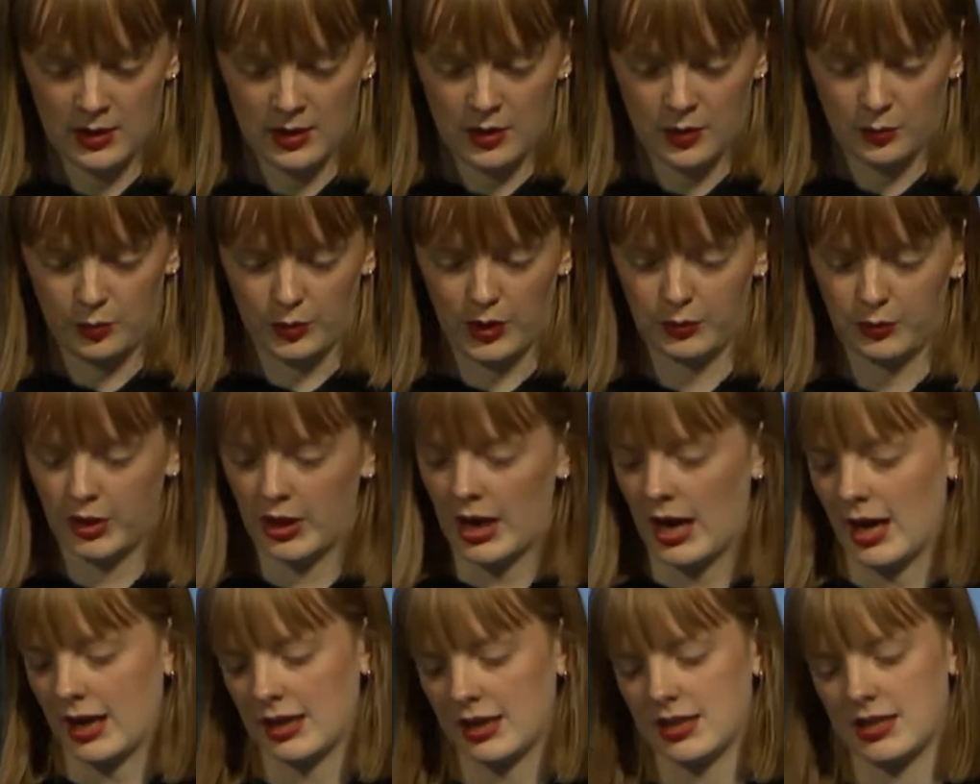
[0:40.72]
We
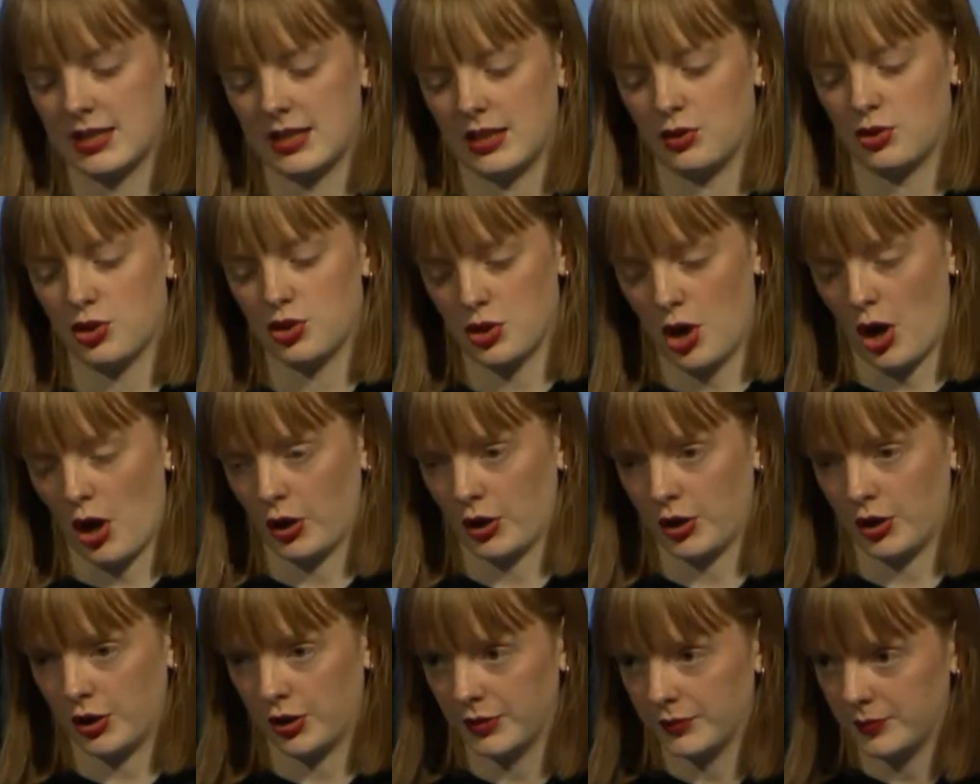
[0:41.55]
react in
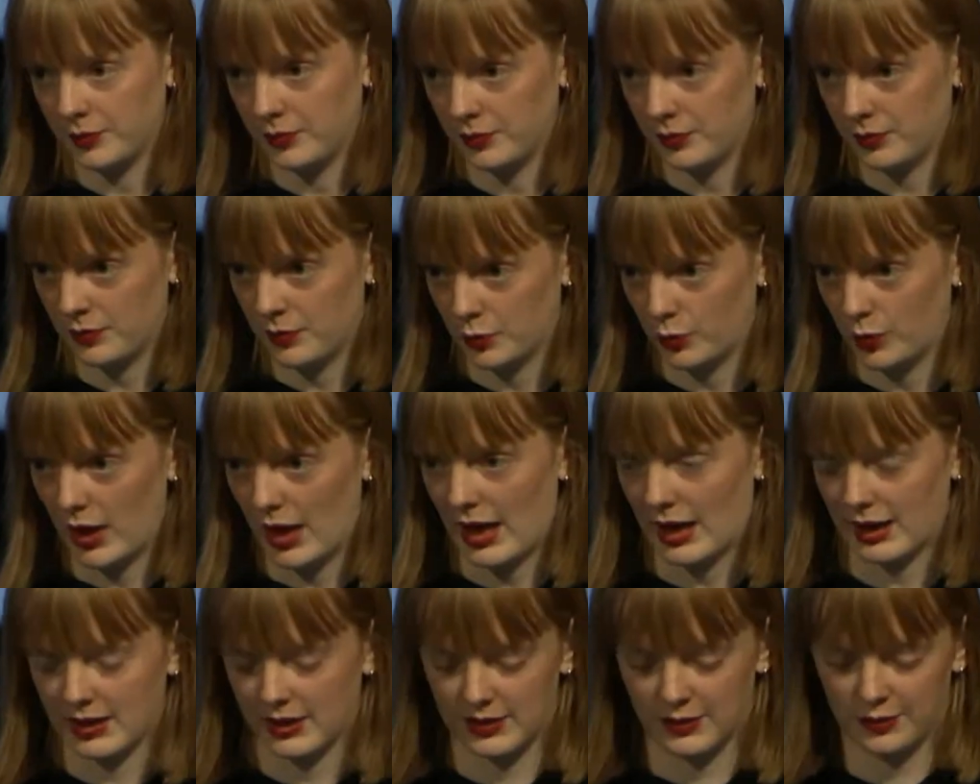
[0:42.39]
shock, we
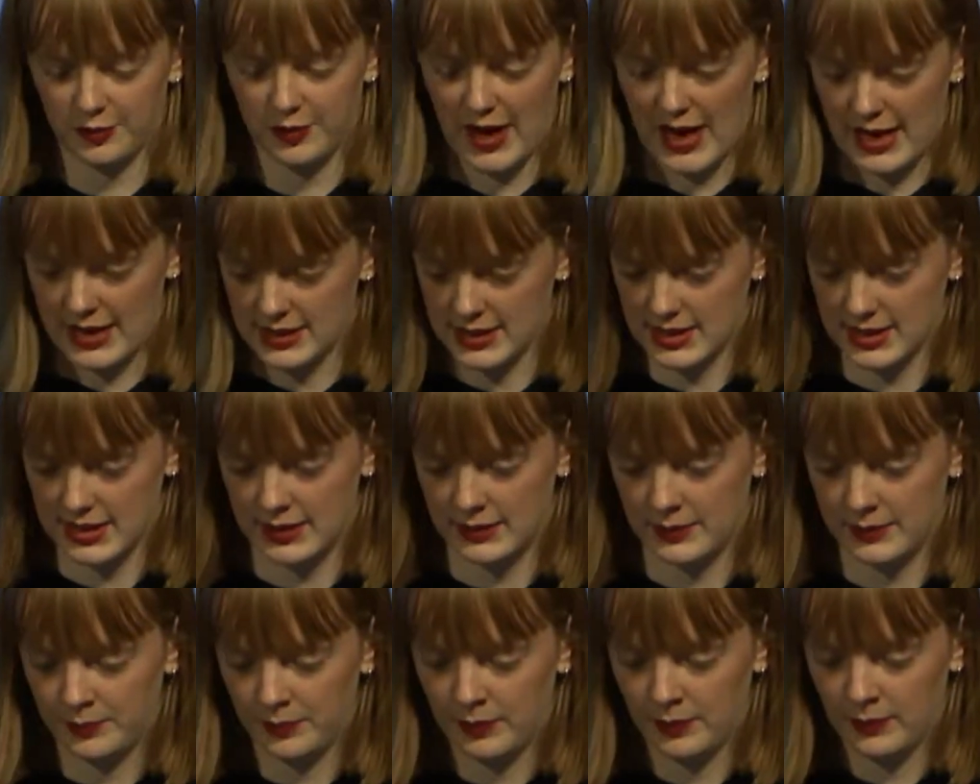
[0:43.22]
act fast.
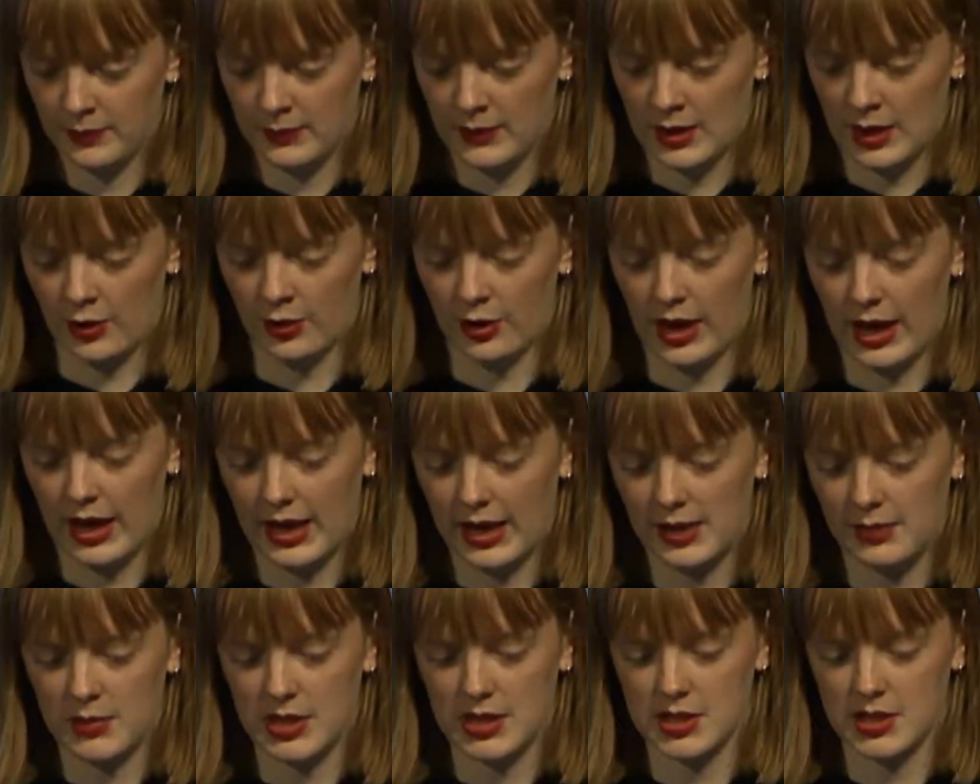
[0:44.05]
Our
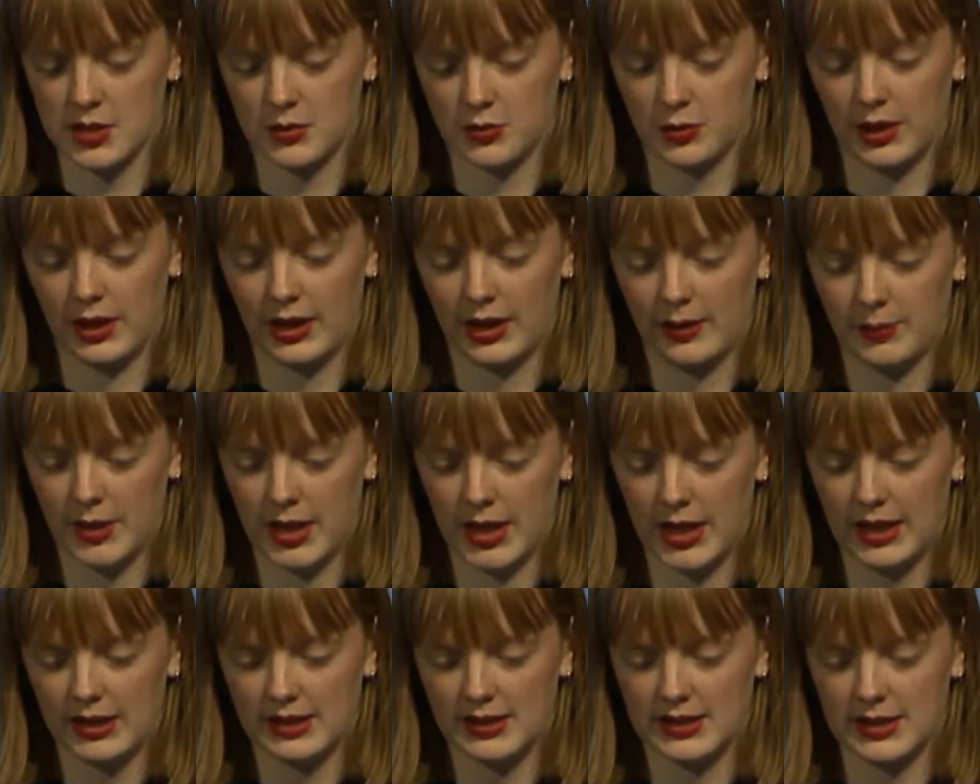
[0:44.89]
aim is to
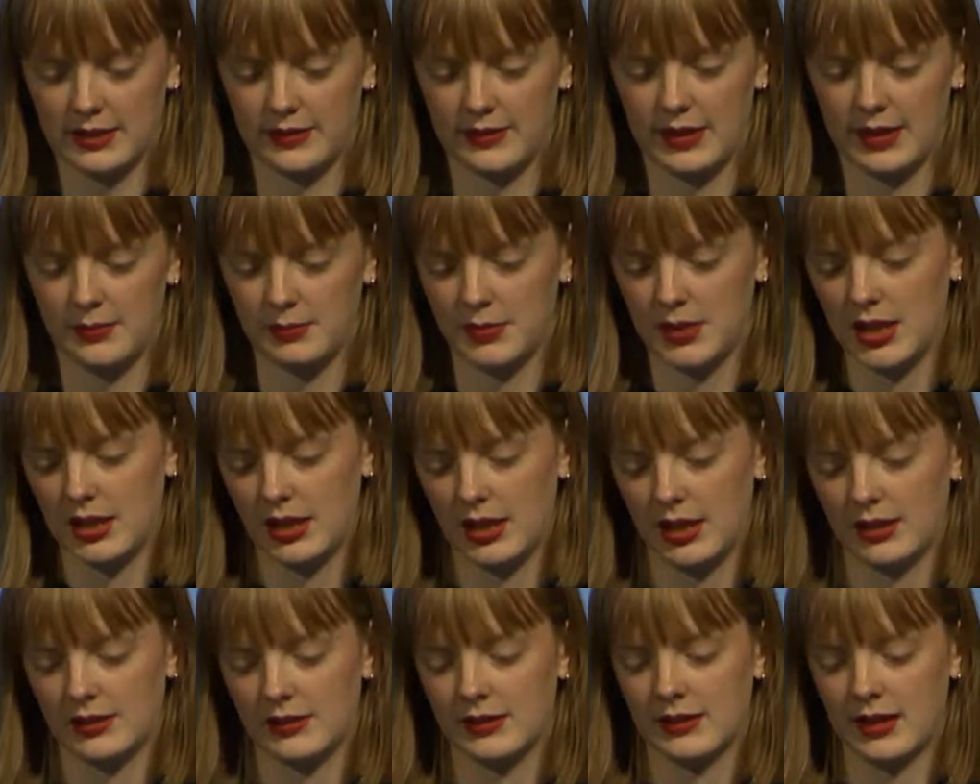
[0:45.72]
eliminate the
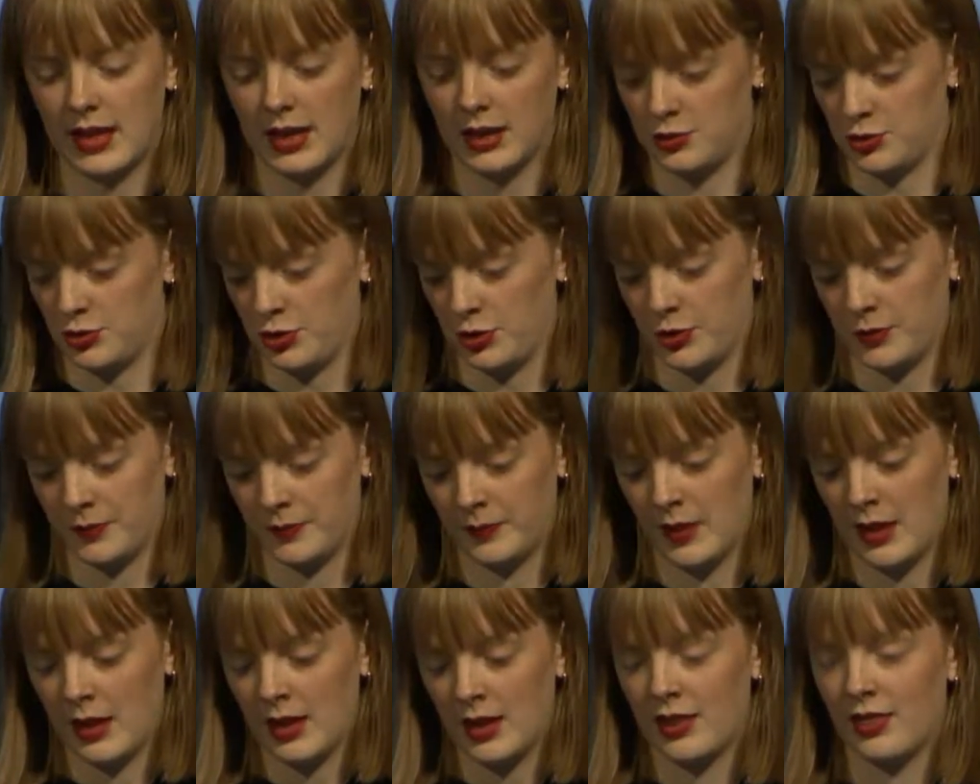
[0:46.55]
immediate danger.
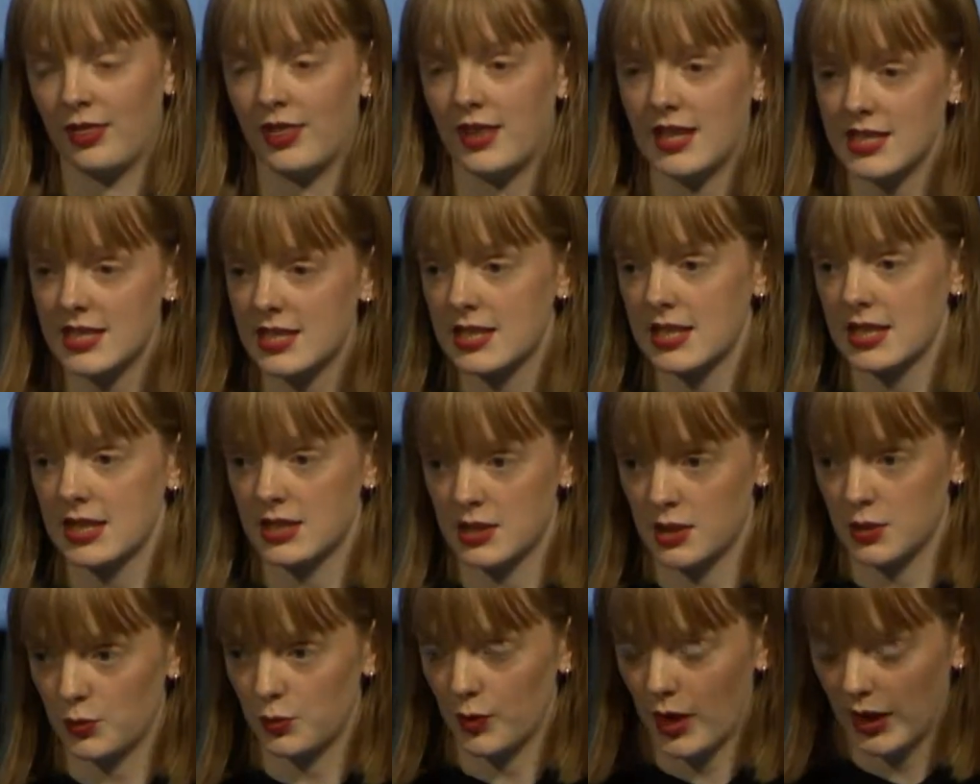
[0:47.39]
This is
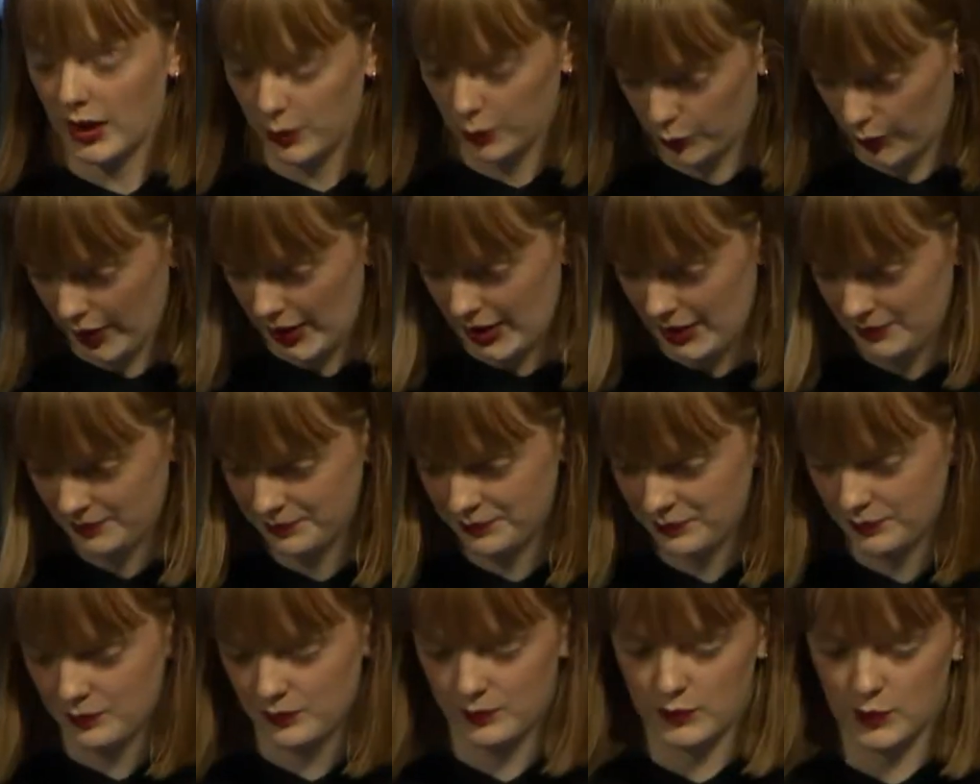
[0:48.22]
the right way
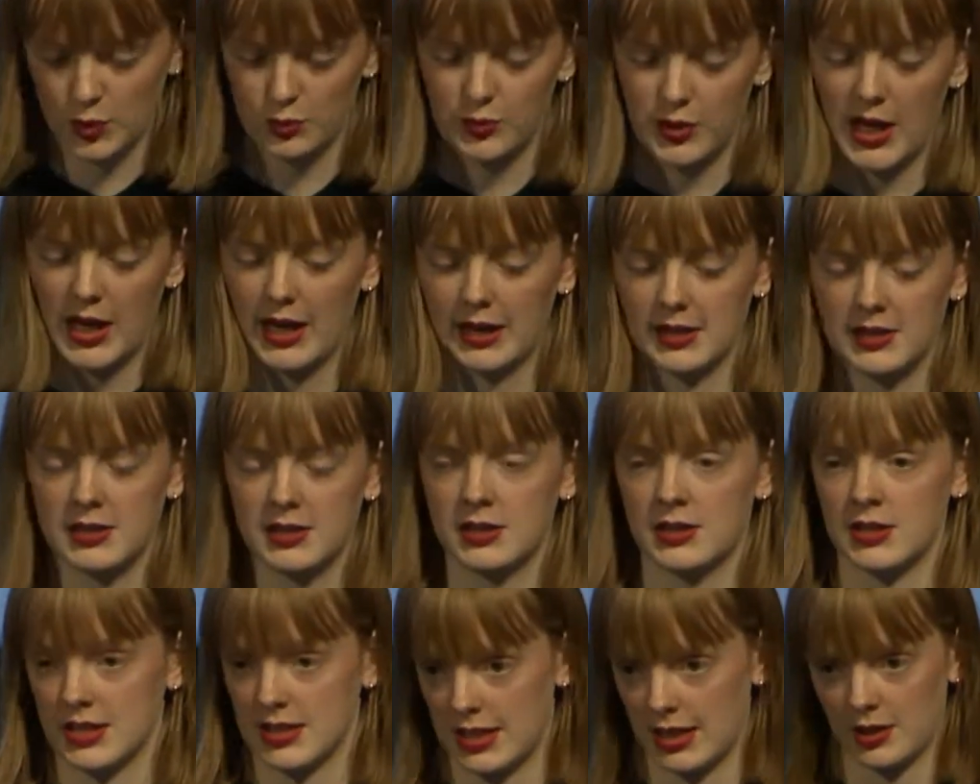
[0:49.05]
to react
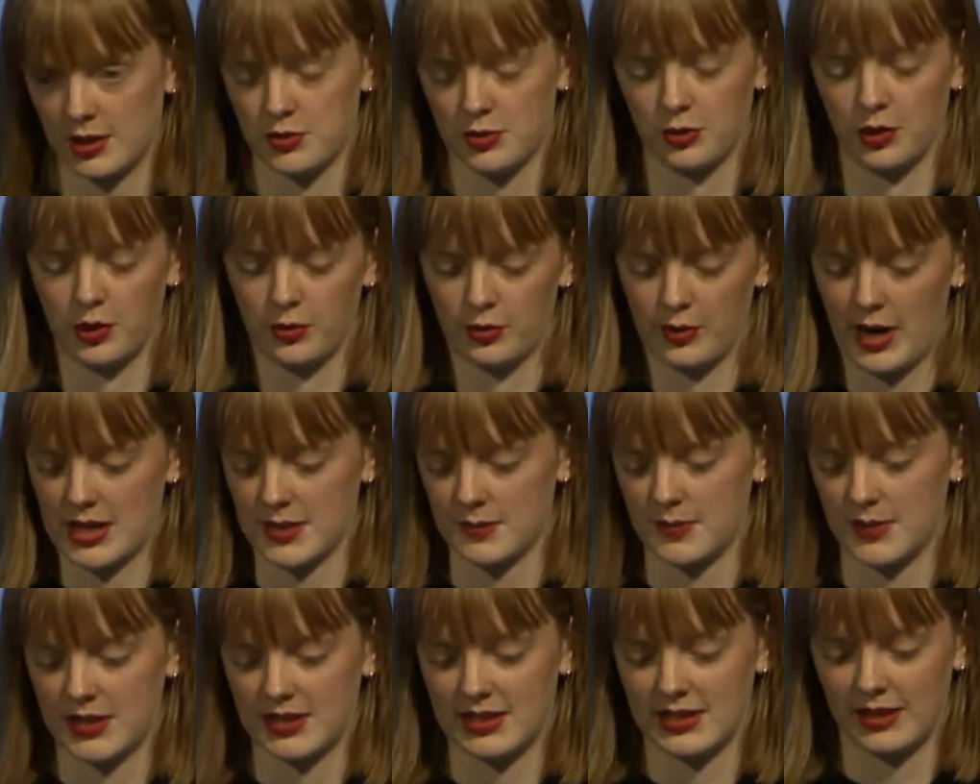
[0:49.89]
to sexual
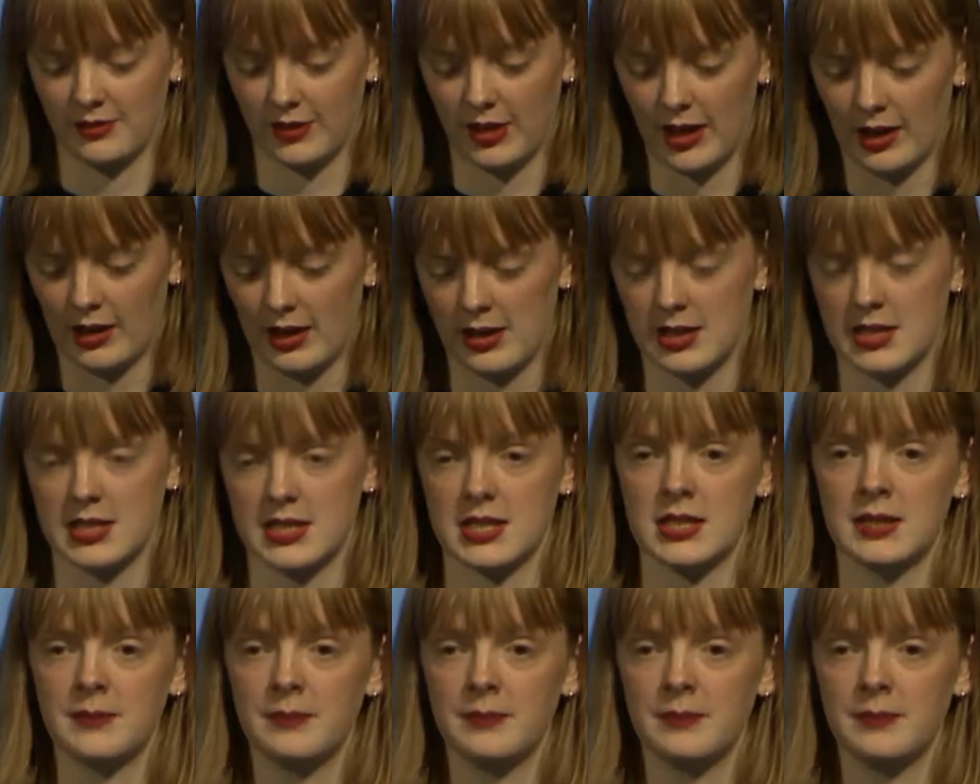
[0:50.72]
harassment and violence.